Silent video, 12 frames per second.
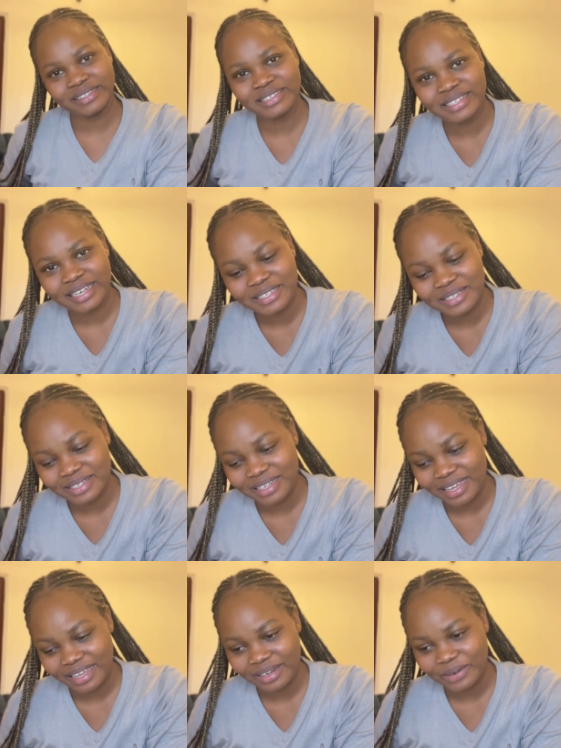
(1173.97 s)

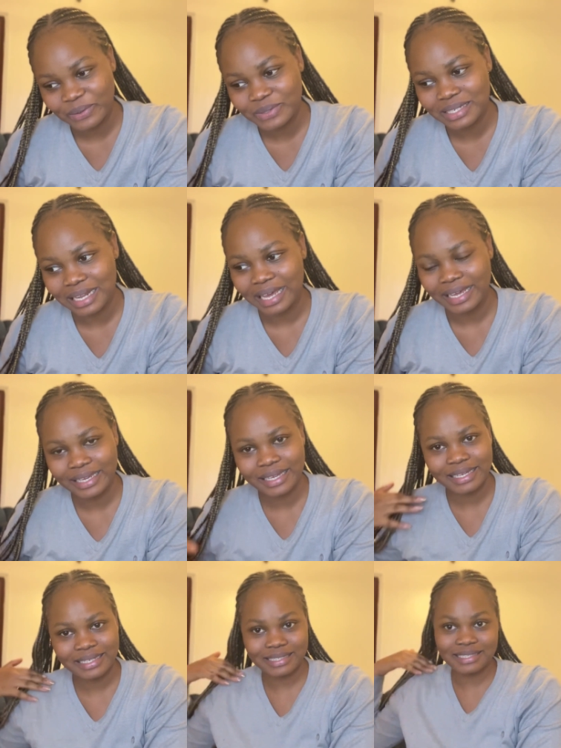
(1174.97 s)
saturday looks like
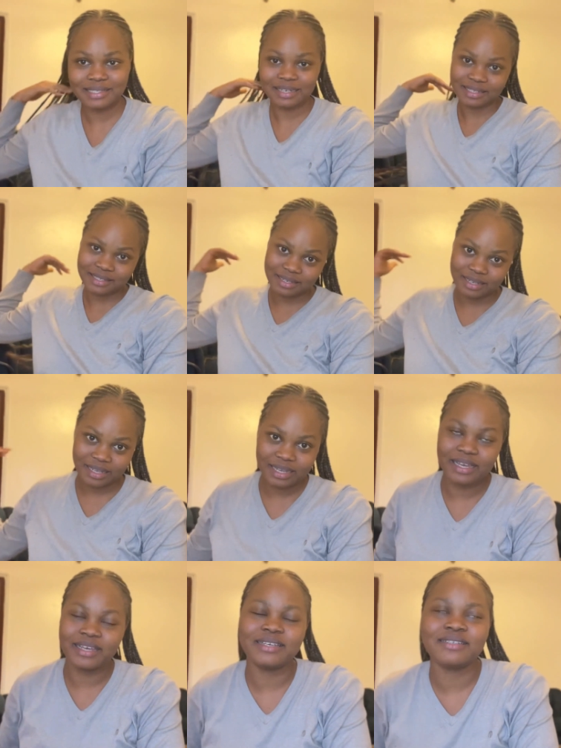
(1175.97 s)
it's saturday
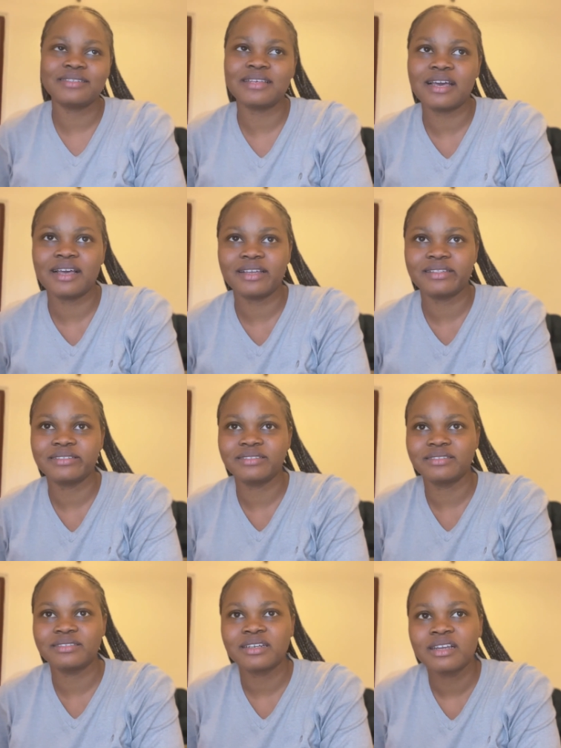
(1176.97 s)
guys and